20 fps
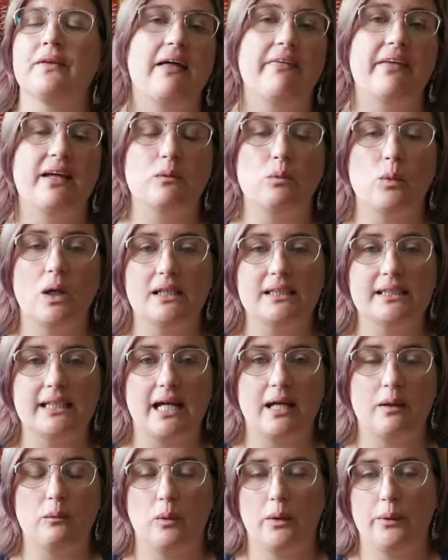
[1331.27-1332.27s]
And then one
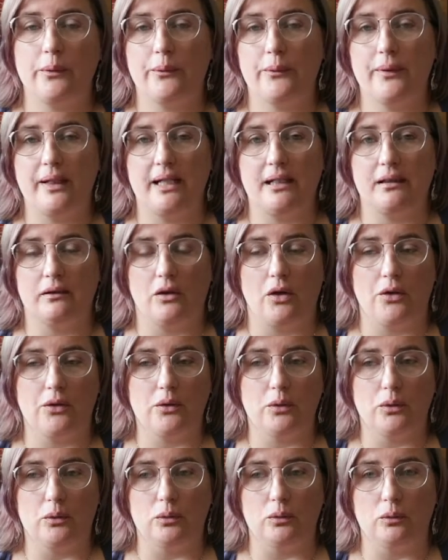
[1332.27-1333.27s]
day we were in a
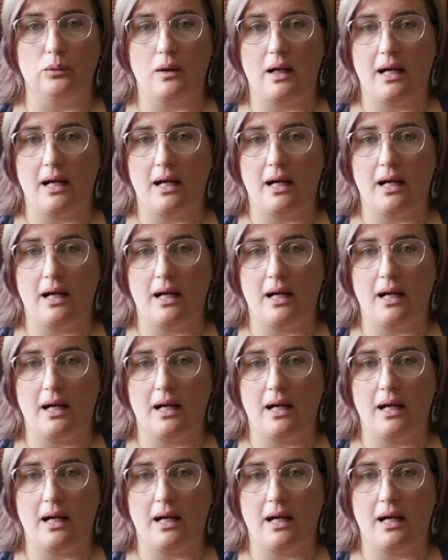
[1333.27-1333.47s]
local,